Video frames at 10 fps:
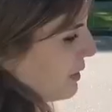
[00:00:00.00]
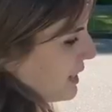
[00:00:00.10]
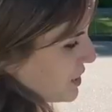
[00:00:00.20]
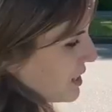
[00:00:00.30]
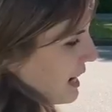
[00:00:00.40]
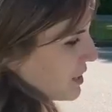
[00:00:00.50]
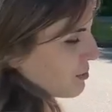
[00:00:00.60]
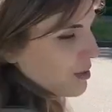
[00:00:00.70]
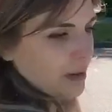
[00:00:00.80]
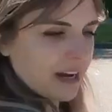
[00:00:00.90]
can just attach him
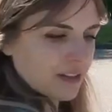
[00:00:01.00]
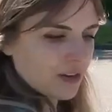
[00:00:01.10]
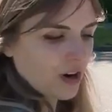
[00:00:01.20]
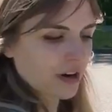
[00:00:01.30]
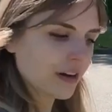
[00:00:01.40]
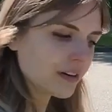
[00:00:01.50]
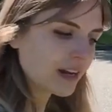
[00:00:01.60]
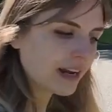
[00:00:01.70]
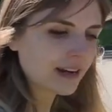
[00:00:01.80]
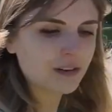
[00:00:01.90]
to the back of the car here and
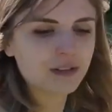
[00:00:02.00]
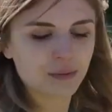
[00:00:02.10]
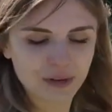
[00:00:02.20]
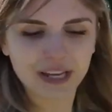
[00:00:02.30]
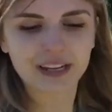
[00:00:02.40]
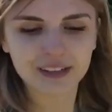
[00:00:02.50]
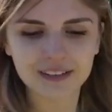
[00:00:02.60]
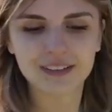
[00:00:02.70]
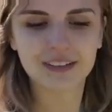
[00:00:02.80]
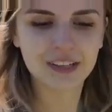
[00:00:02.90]
hang out. We're
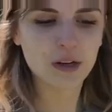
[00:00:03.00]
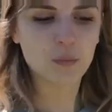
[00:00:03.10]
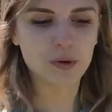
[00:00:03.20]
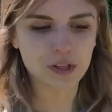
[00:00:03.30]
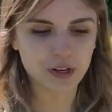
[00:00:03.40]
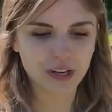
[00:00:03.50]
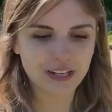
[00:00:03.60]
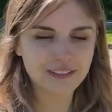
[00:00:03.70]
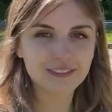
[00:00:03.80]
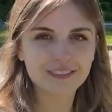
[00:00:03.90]

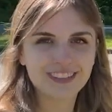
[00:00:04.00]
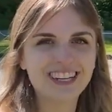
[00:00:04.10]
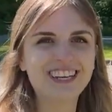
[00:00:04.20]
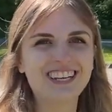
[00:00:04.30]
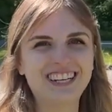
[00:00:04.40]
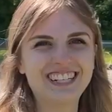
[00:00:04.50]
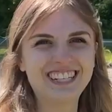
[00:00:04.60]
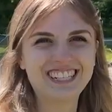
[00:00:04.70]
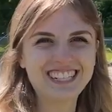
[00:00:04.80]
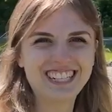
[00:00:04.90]
learning.
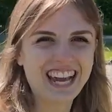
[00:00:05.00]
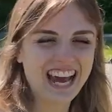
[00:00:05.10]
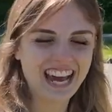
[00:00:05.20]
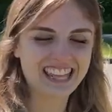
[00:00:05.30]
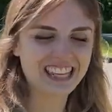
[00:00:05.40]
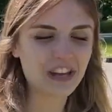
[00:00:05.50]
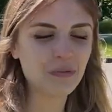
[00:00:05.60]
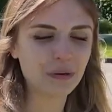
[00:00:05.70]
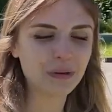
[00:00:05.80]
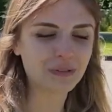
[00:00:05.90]
I think he
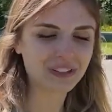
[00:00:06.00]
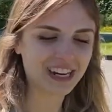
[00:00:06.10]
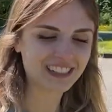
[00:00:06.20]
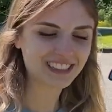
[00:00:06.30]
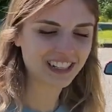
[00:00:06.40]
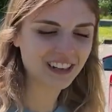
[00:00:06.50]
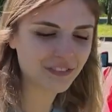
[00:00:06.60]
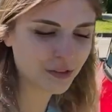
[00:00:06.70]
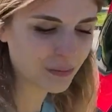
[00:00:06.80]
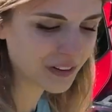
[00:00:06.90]
will be relaxed in a
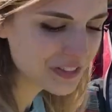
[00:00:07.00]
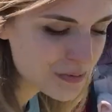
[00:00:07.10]
few months